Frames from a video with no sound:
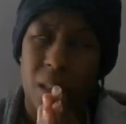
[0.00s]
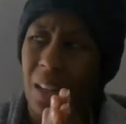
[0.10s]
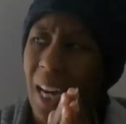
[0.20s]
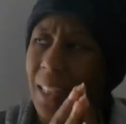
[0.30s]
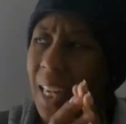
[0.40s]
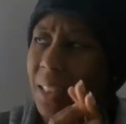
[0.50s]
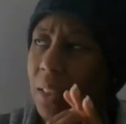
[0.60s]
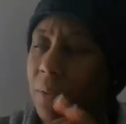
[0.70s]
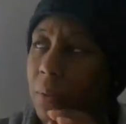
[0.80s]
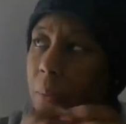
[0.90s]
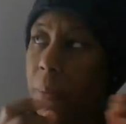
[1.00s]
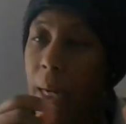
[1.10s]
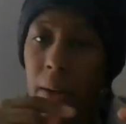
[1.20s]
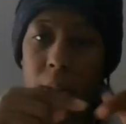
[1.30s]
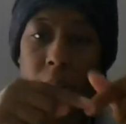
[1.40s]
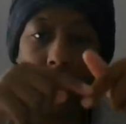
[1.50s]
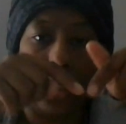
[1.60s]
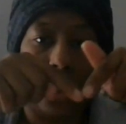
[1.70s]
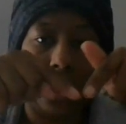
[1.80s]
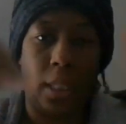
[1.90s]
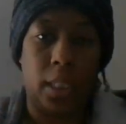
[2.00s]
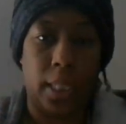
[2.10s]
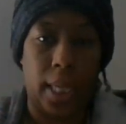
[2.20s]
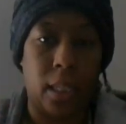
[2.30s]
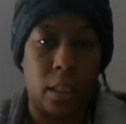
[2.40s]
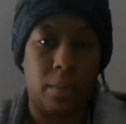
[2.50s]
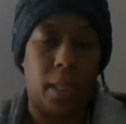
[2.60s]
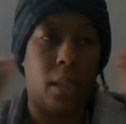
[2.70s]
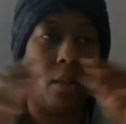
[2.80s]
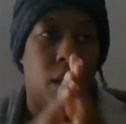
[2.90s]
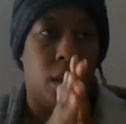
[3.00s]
I don't even remember how it looks. It sticks out somehow